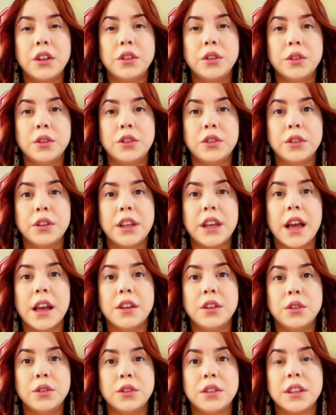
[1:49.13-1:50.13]
Usually I
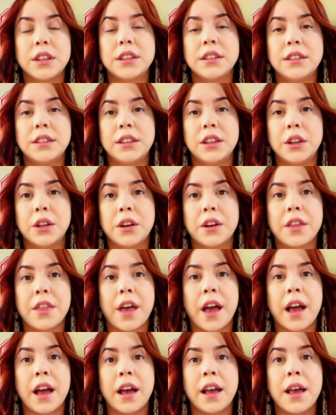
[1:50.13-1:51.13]
use a concealer
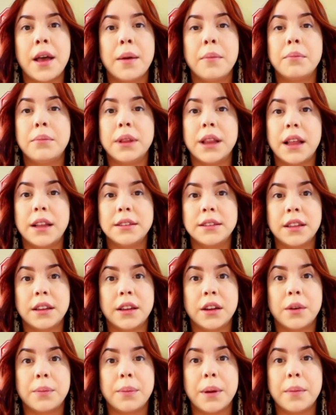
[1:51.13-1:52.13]
that blends a
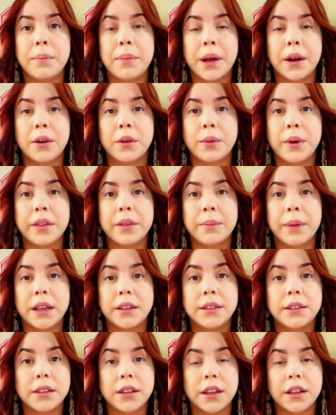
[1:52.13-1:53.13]
little bit better with my
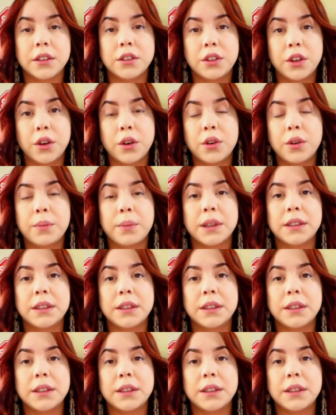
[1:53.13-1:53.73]
skin tone,